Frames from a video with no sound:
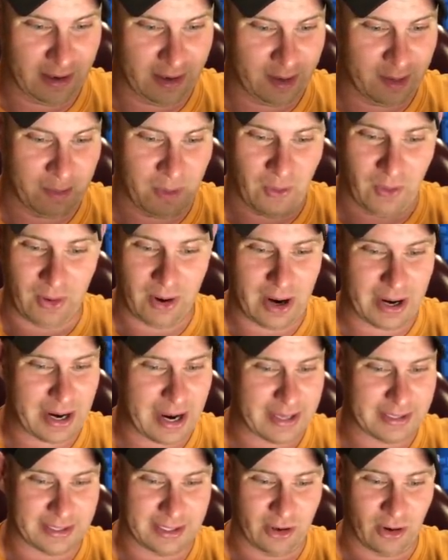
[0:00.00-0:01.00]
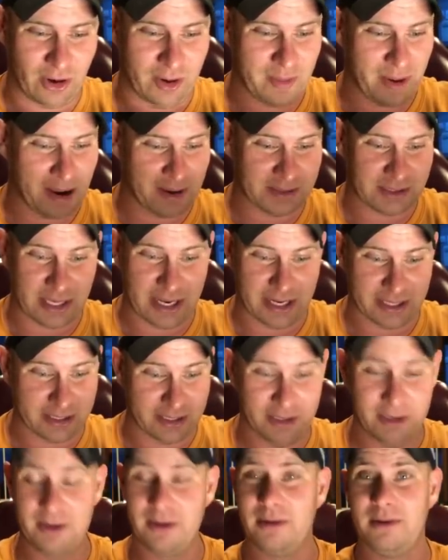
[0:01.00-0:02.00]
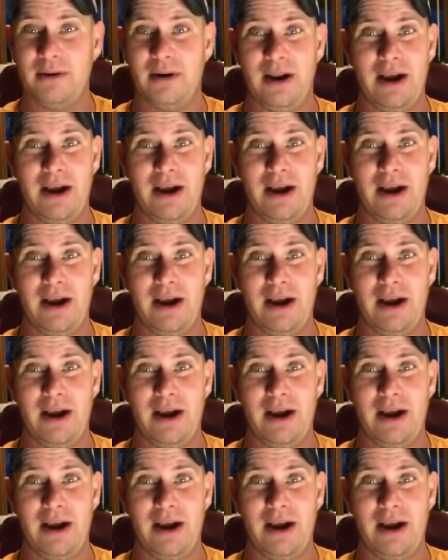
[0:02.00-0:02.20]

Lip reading: the more I got to know him, I was like, dude,